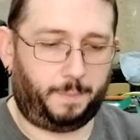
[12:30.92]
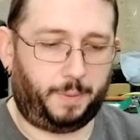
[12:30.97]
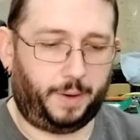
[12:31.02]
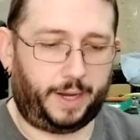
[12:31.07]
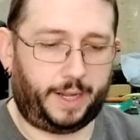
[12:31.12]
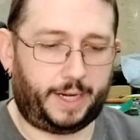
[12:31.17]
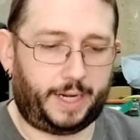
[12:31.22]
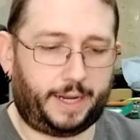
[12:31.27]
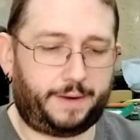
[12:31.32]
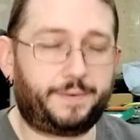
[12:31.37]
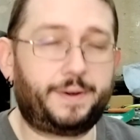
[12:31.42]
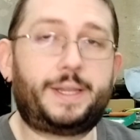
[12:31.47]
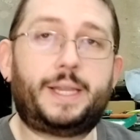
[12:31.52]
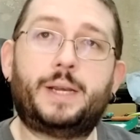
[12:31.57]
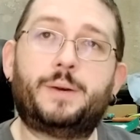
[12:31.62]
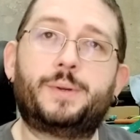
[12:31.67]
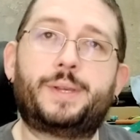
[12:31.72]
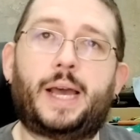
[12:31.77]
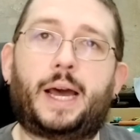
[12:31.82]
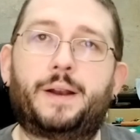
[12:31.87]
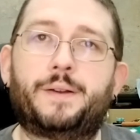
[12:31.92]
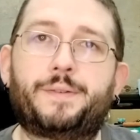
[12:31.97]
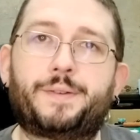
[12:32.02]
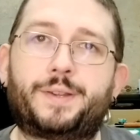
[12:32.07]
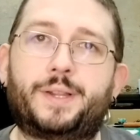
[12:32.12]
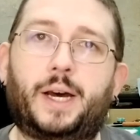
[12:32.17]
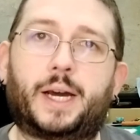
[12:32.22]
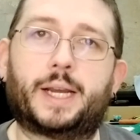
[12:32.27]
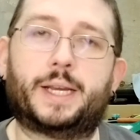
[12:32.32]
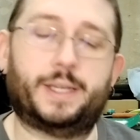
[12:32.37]
but everything was out of
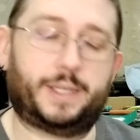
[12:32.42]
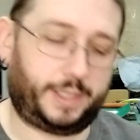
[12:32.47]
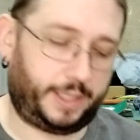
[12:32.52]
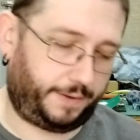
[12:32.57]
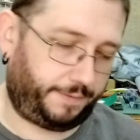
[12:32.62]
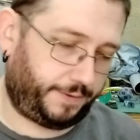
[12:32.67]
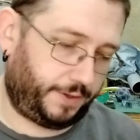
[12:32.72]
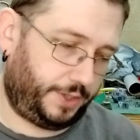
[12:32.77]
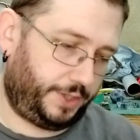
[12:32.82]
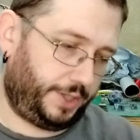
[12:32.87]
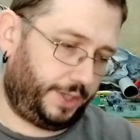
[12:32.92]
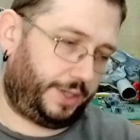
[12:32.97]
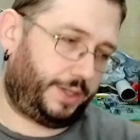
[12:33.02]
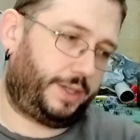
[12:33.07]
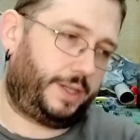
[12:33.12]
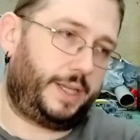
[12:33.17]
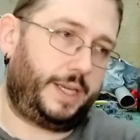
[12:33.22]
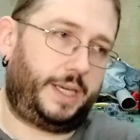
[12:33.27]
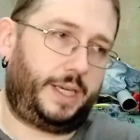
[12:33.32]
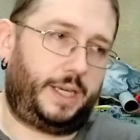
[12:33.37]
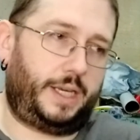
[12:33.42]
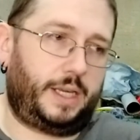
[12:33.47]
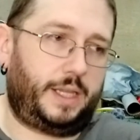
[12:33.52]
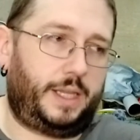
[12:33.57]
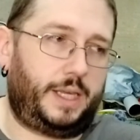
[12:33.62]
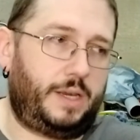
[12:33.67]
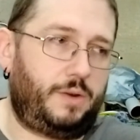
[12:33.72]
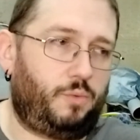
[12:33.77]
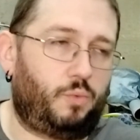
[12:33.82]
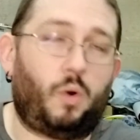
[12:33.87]
stock except for just the
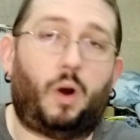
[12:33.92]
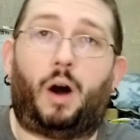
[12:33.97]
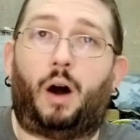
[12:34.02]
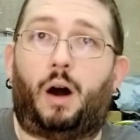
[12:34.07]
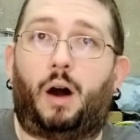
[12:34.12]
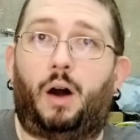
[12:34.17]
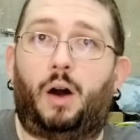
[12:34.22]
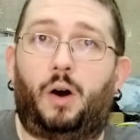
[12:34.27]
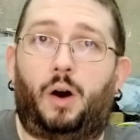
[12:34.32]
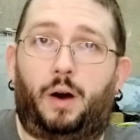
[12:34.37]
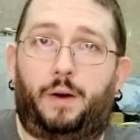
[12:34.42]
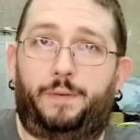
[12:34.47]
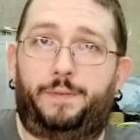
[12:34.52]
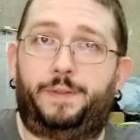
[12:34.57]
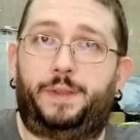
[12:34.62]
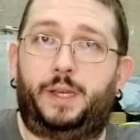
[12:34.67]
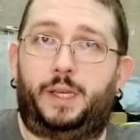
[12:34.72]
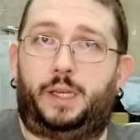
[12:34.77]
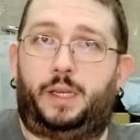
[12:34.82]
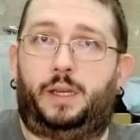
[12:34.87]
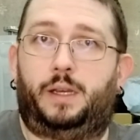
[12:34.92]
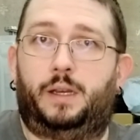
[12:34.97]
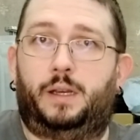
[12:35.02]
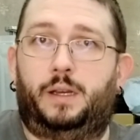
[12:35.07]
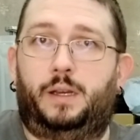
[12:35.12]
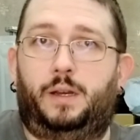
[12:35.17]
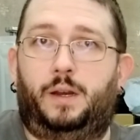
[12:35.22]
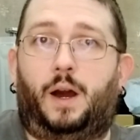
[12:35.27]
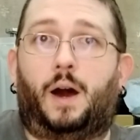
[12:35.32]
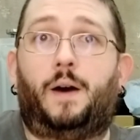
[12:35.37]
raw off the
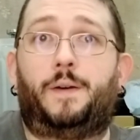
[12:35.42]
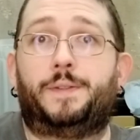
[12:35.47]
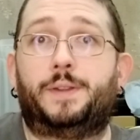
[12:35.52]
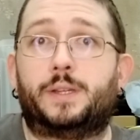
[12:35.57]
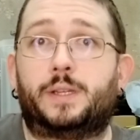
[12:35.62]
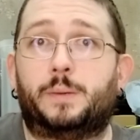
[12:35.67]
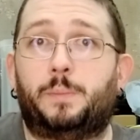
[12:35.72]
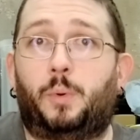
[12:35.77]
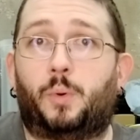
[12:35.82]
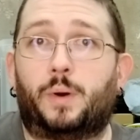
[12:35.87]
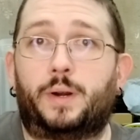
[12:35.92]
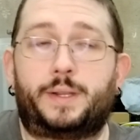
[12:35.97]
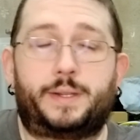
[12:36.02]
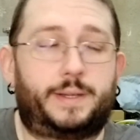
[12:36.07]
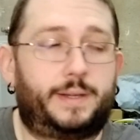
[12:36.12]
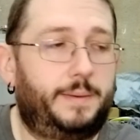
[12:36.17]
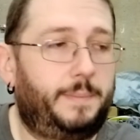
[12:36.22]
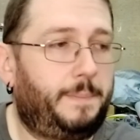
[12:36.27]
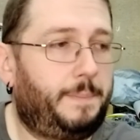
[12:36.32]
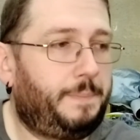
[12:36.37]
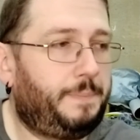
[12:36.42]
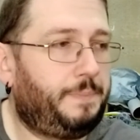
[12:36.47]
supports.